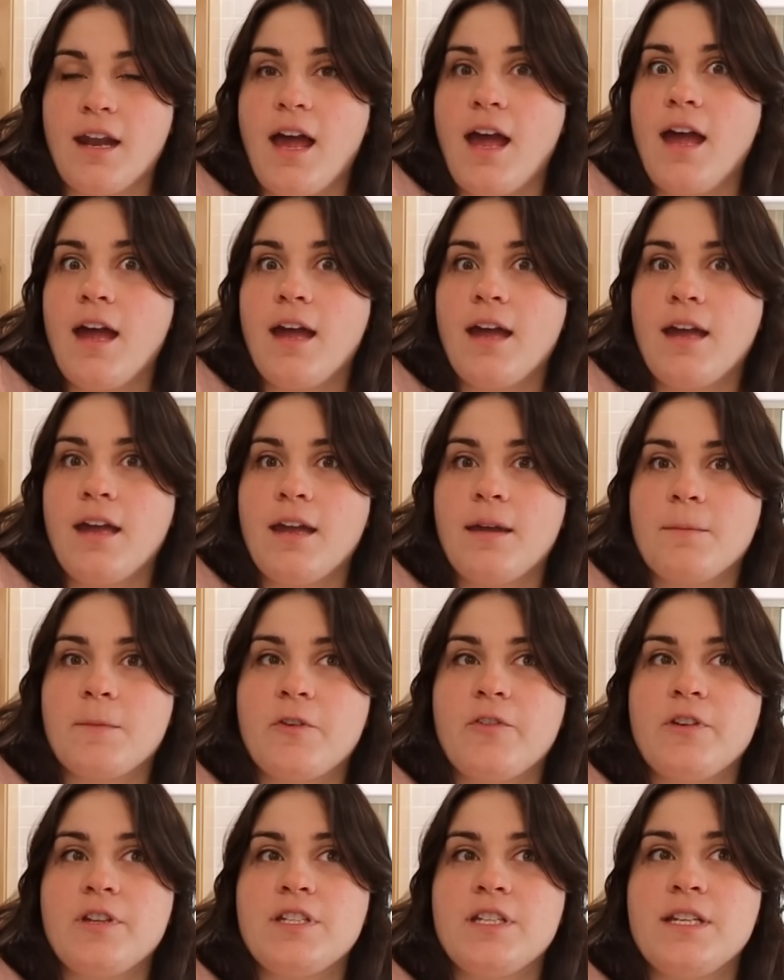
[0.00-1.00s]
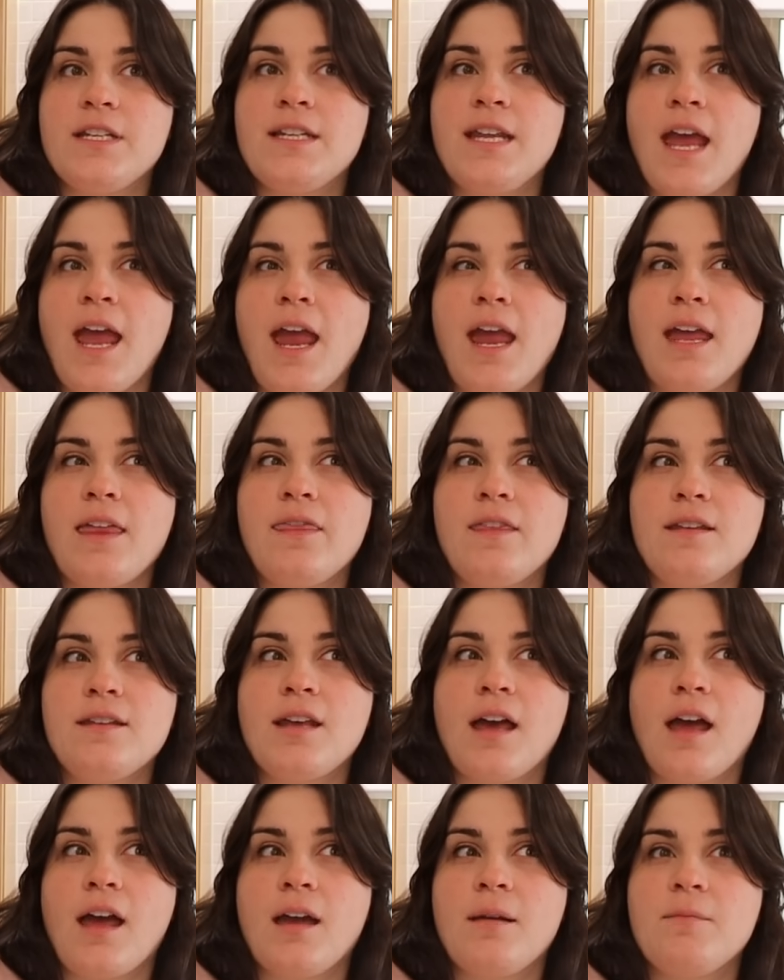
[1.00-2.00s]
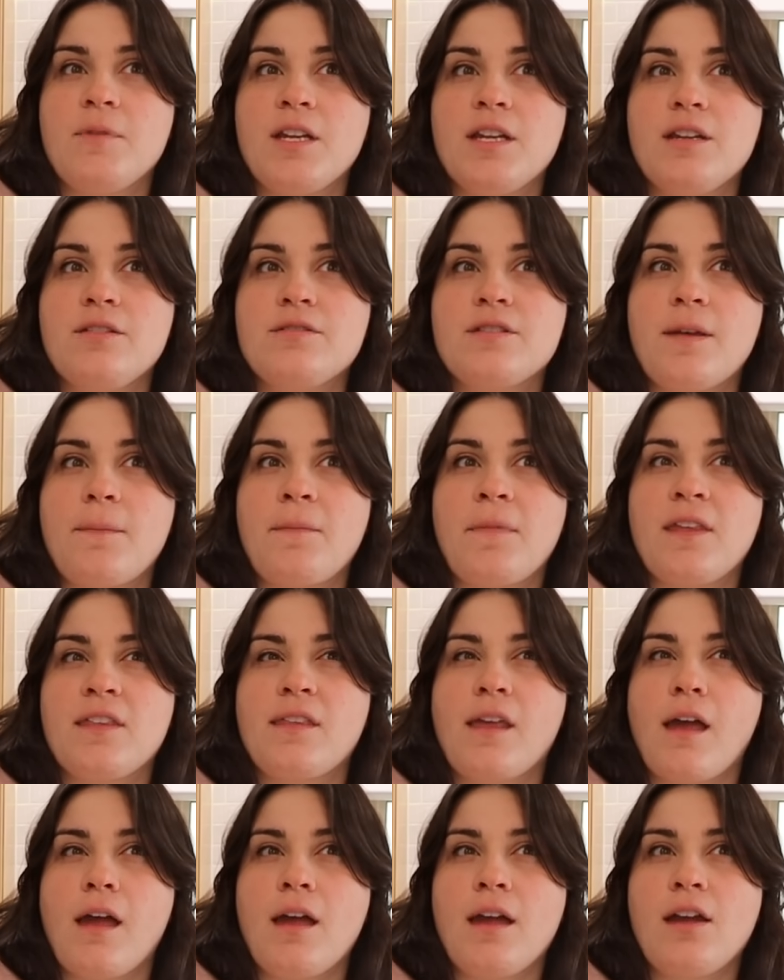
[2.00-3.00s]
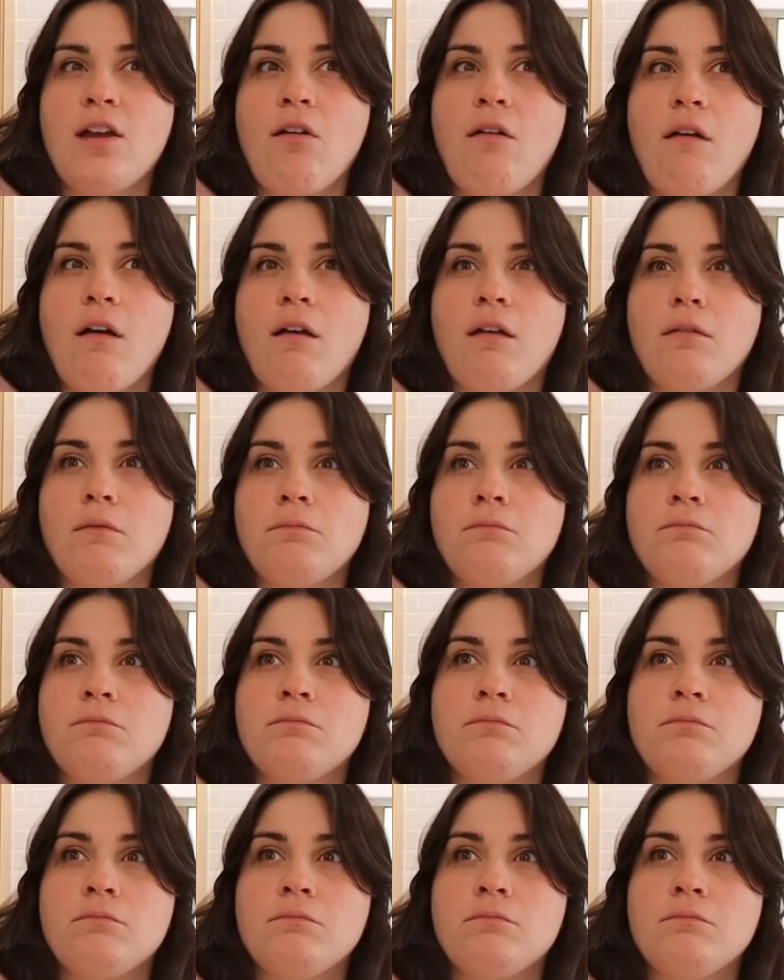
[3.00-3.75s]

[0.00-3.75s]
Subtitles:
I am going to take the time to do something that I call